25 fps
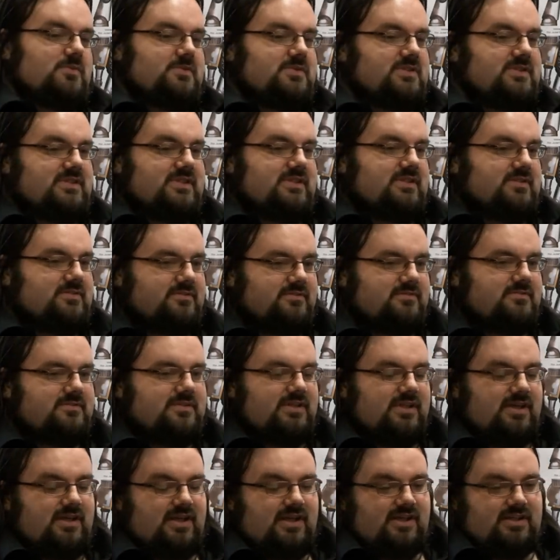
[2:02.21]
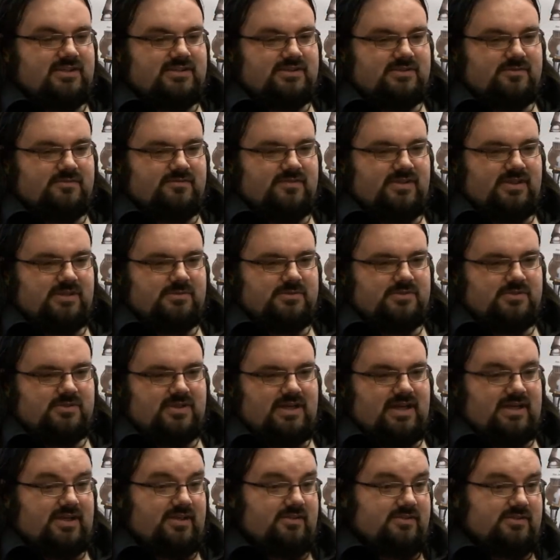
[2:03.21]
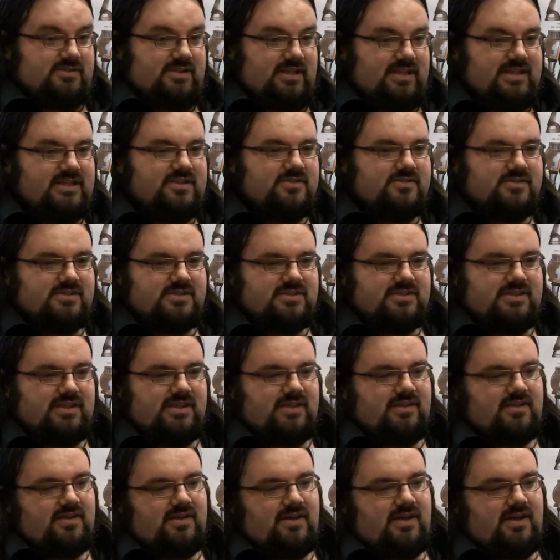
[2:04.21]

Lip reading: still viable, still accurate, still interesting,